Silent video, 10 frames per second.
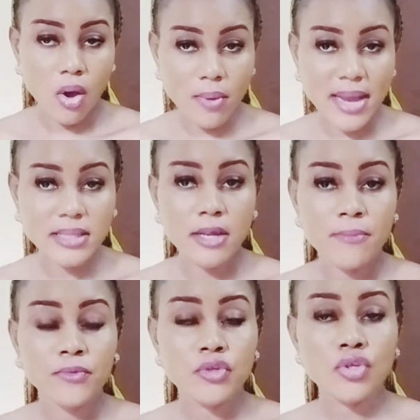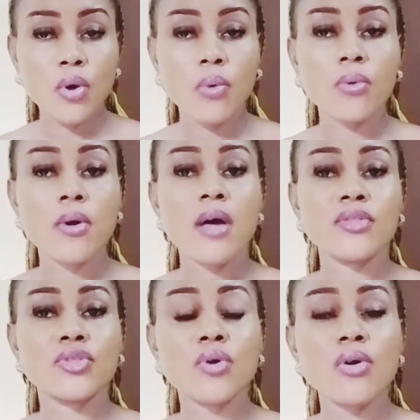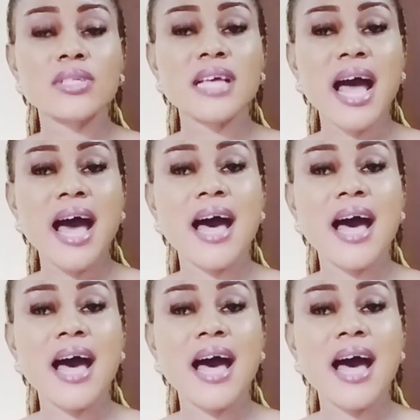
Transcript: All right, so those